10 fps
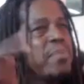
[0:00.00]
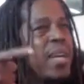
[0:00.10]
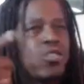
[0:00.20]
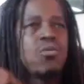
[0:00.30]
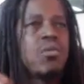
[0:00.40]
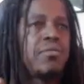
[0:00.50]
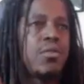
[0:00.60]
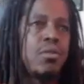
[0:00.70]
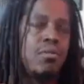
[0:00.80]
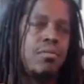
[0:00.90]
a fool.
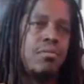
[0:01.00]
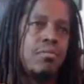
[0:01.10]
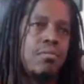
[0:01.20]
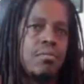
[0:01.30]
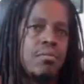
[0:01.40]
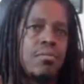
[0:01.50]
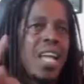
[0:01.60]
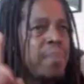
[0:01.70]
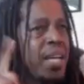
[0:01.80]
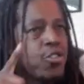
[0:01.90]
That
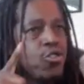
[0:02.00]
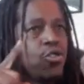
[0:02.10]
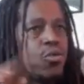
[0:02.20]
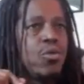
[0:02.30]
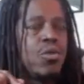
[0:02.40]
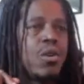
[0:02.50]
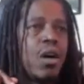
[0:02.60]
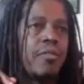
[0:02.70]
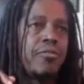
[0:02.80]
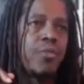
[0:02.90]
makes you a
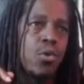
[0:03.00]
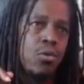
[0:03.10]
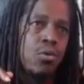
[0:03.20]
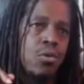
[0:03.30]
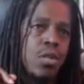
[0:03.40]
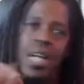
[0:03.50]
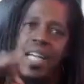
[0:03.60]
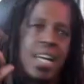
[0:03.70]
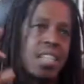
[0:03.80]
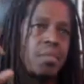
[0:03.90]
fool. It
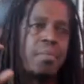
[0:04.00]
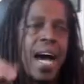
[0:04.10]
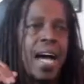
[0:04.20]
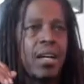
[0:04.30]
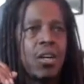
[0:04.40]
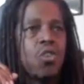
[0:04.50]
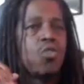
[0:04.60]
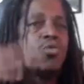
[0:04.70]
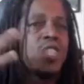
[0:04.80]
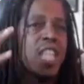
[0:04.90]
doesn't matter who's
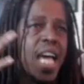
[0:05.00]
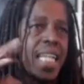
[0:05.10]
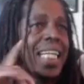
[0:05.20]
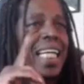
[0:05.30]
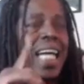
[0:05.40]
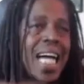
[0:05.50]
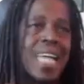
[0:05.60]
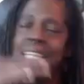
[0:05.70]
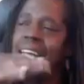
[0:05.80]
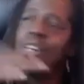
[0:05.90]
saying it. Again, I
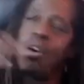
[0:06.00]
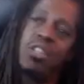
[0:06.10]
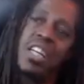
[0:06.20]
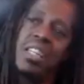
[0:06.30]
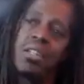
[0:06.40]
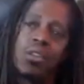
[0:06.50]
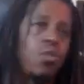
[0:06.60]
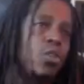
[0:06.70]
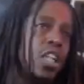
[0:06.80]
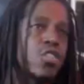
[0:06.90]
said, go look at
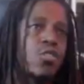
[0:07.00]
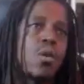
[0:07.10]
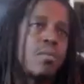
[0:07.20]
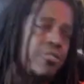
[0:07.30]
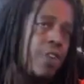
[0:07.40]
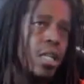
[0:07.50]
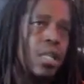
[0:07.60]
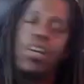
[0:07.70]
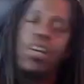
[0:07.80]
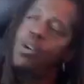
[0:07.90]
Stormfront.
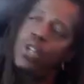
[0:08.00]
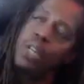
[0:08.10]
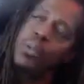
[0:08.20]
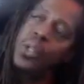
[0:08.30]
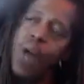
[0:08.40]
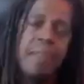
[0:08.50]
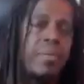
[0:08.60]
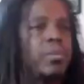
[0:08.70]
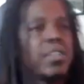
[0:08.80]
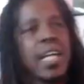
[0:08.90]
Go look at what the white people are
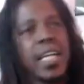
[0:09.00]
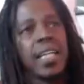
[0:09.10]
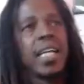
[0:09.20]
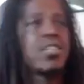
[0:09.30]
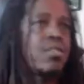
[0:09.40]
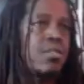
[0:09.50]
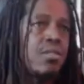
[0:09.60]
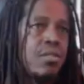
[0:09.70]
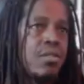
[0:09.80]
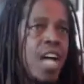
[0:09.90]
saying against you.
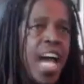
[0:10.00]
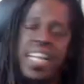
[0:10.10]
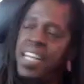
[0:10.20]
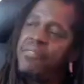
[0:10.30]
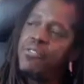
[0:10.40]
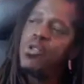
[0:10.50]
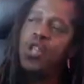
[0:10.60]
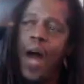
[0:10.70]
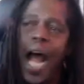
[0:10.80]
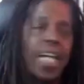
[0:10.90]
And if you try
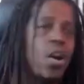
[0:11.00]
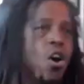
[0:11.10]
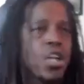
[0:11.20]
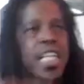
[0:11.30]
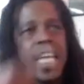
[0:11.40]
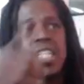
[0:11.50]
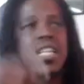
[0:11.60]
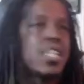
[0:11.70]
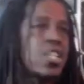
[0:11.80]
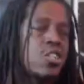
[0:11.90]
it on and that shit is
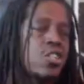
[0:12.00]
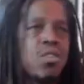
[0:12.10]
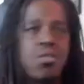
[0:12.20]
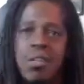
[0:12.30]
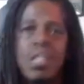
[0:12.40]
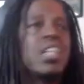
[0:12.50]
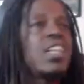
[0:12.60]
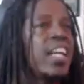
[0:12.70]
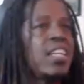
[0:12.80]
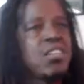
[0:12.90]
true, then
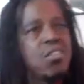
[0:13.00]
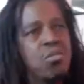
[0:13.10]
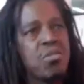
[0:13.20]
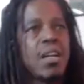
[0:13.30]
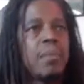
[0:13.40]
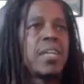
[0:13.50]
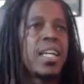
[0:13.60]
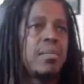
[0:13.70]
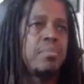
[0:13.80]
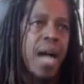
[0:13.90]
do something
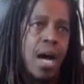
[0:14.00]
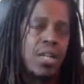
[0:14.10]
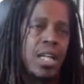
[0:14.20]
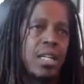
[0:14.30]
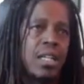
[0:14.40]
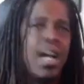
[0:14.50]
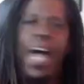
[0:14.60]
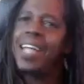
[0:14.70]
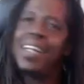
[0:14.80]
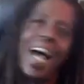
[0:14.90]
about it.
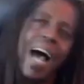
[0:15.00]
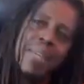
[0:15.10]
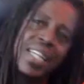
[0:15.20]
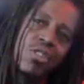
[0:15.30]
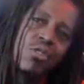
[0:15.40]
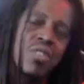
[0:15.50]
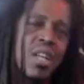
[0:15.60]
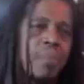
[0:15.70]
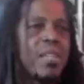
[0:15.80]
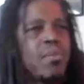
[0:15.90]
And I mean, do something
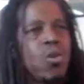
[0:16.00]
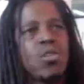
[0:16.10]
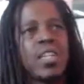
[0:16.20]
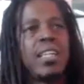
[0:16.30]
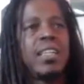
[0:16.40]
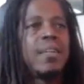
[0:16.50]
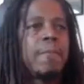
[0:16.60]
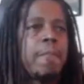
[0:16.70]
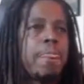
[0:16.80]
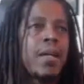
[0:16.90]
more than
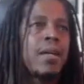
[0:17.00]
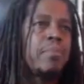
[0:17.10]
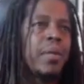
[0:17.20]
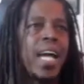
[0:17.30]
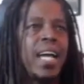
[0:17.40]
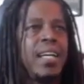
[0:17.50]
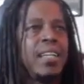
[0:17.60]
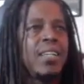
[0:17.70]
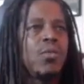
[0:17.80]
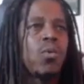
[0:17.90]
complain and
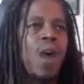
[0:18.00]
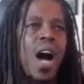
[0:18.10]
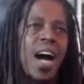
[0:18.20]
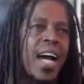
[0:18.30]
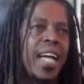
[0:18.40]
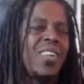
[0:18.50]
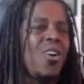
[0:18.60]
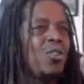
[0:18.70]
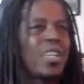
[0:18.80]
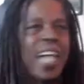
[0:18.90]
whine all
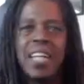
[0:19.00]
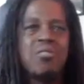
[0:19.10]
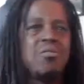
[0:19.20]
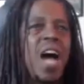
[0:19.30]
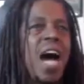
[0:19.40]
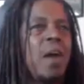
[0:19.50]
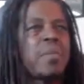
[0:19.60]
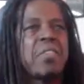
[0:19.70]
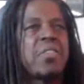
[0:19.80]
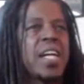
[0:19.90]
day. Do you know how pathetic